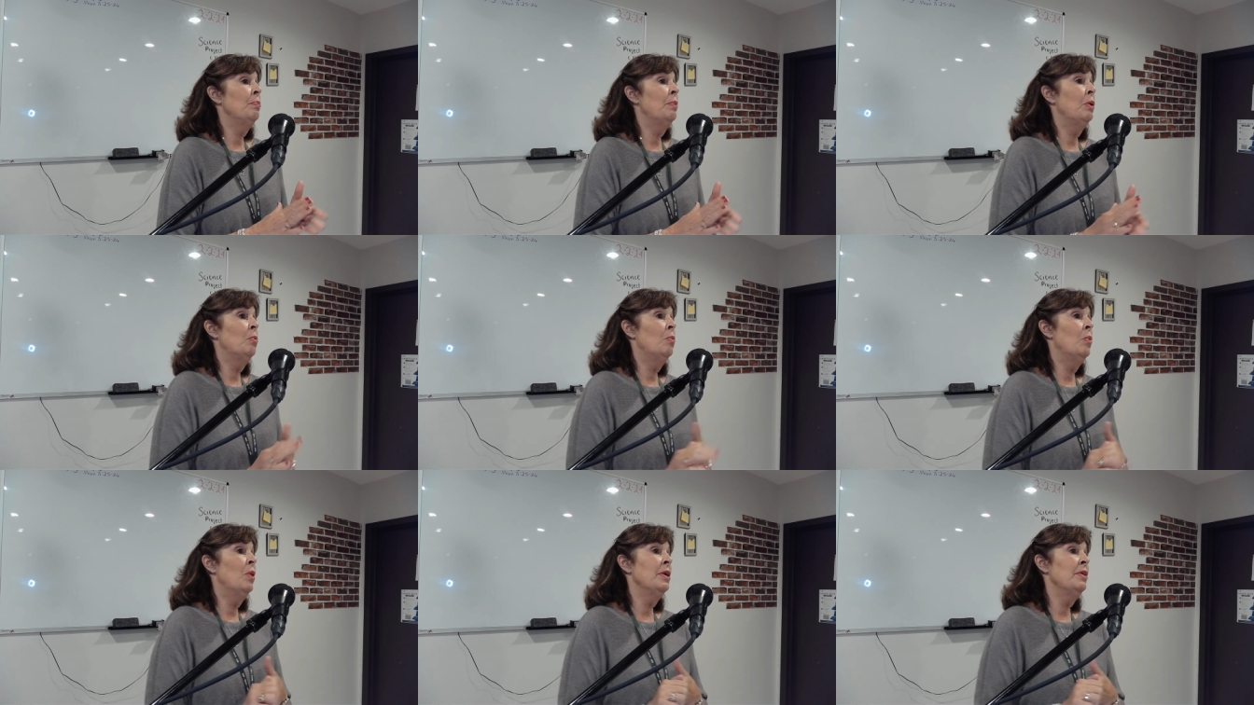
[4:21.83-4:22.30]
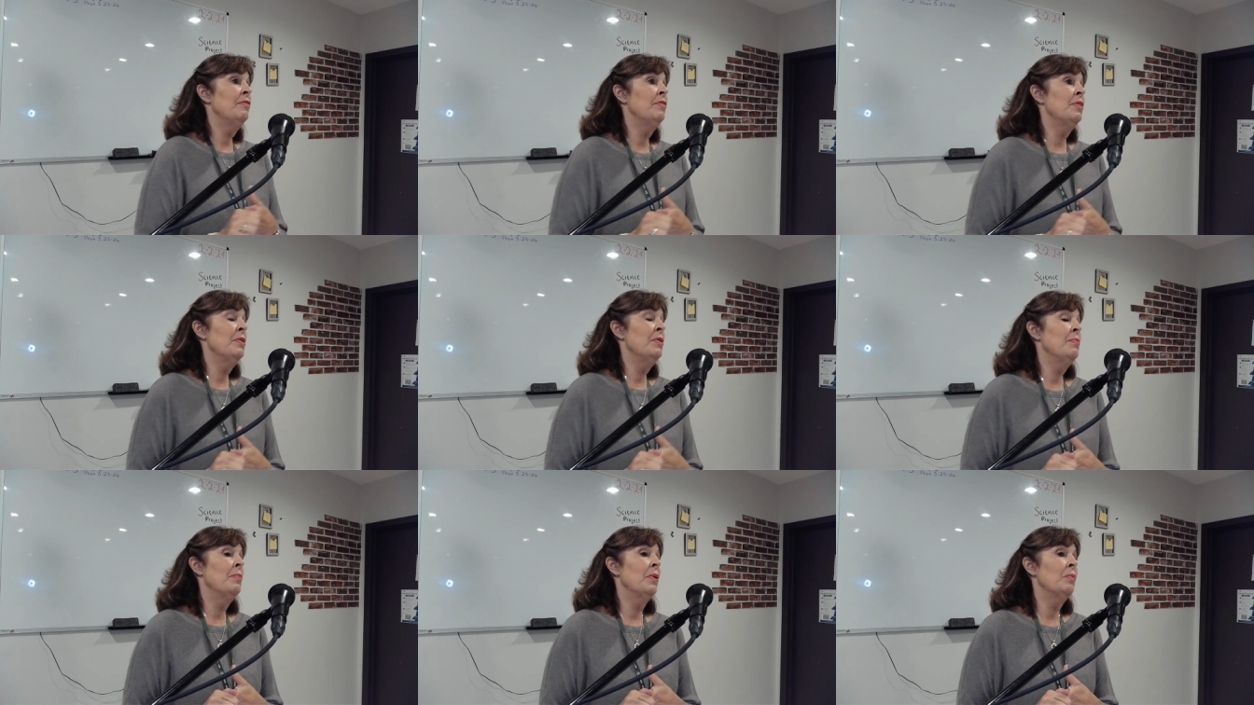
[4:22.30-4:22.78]
but one of
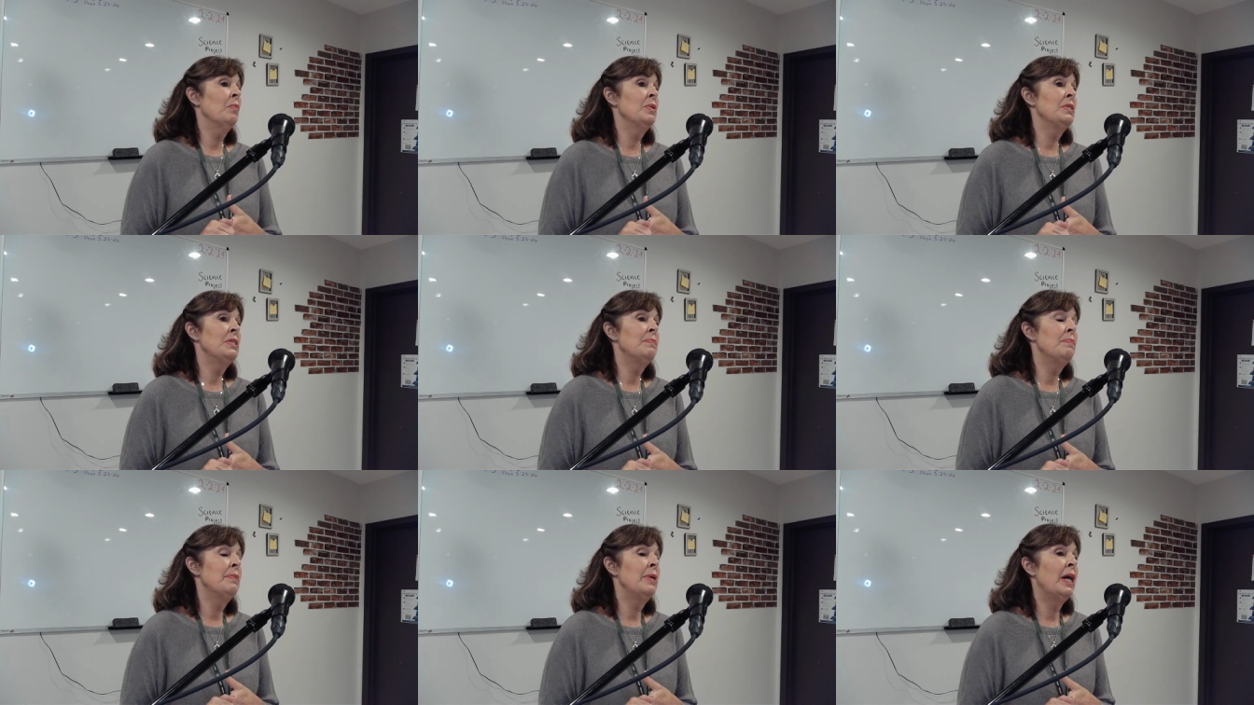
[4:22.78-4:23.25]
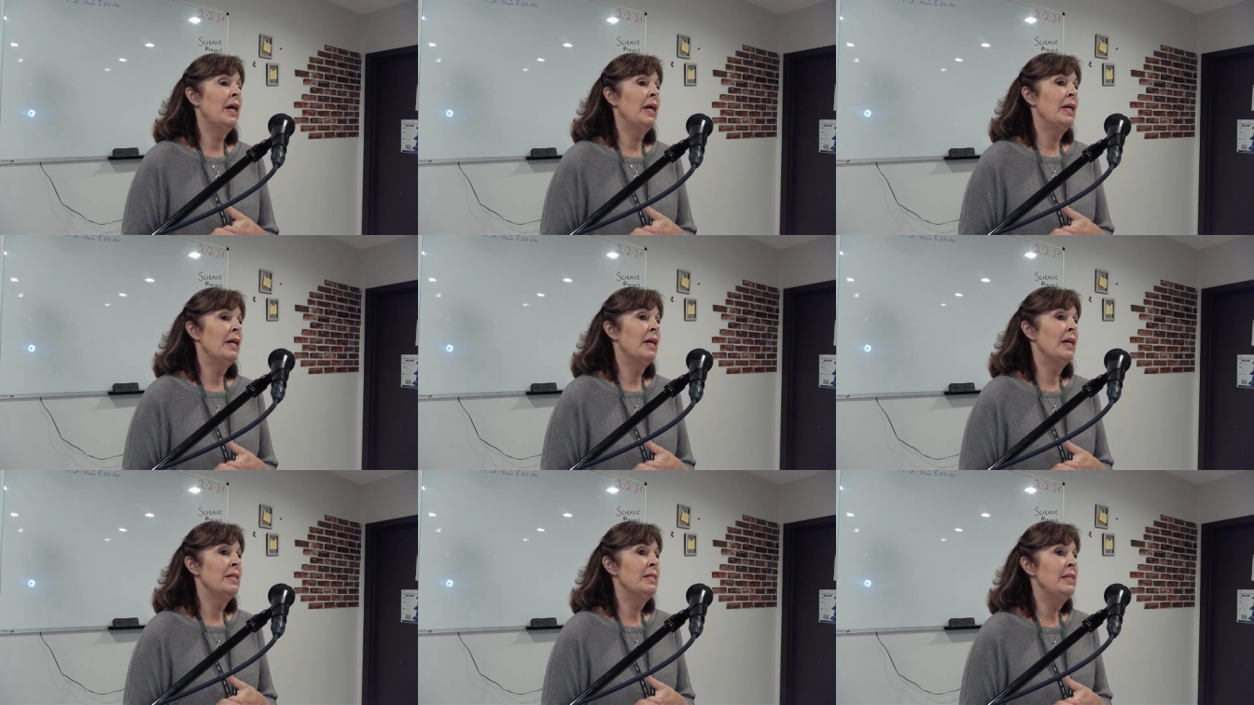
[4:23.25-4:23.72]
them was
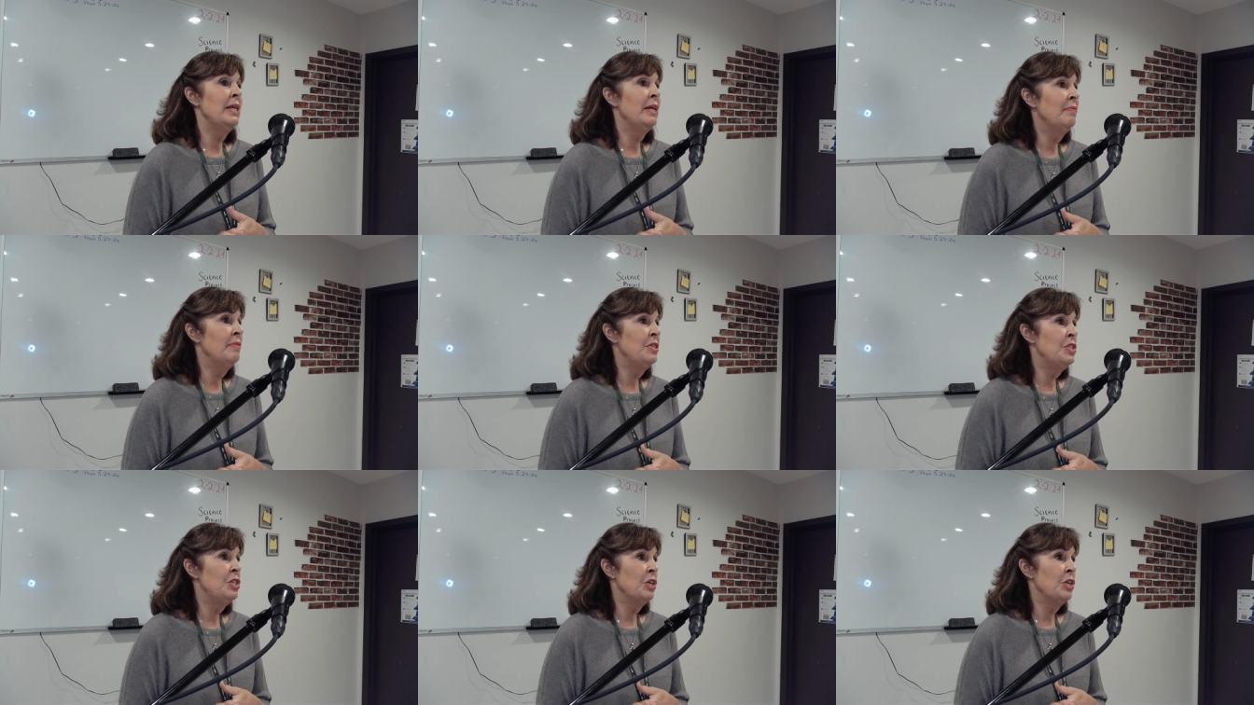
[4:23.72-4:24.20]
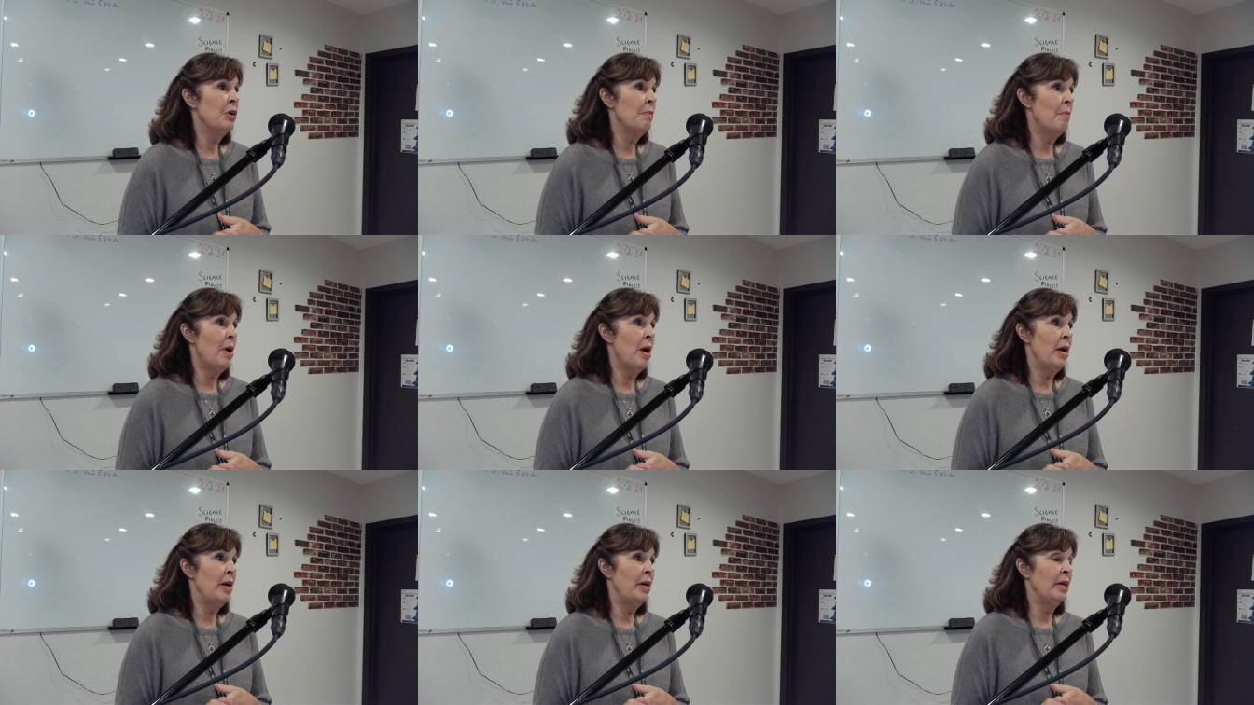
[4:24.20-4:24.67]
by uh, David
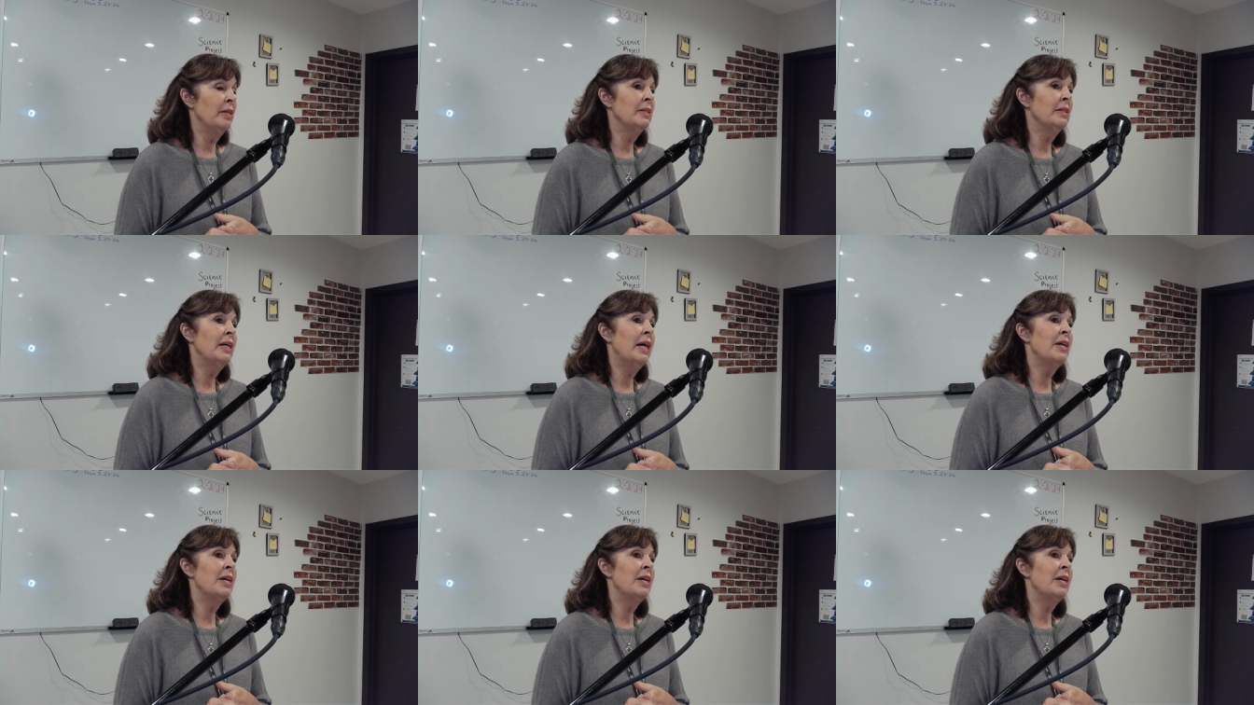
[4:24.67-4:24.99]
Jeremiah.